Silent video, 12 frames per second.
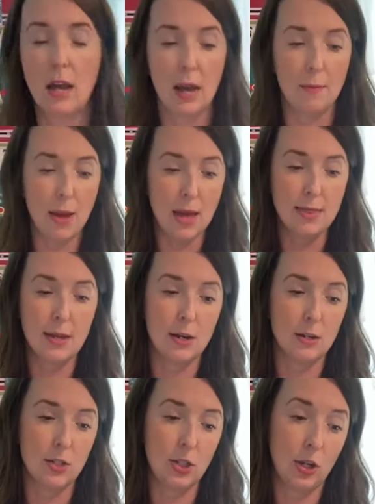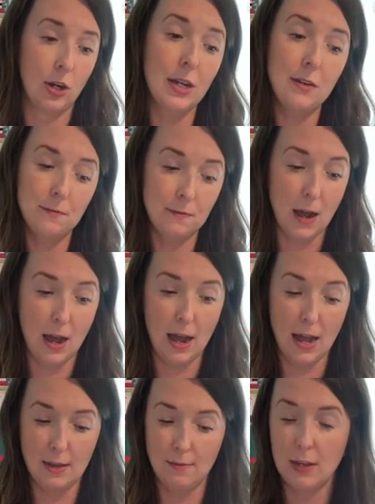And there's
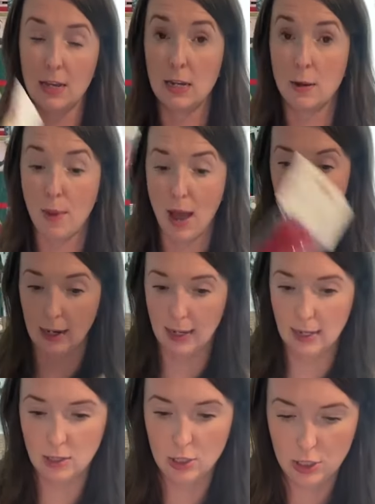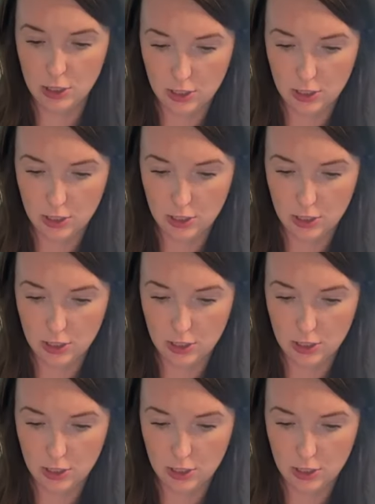35 in a package.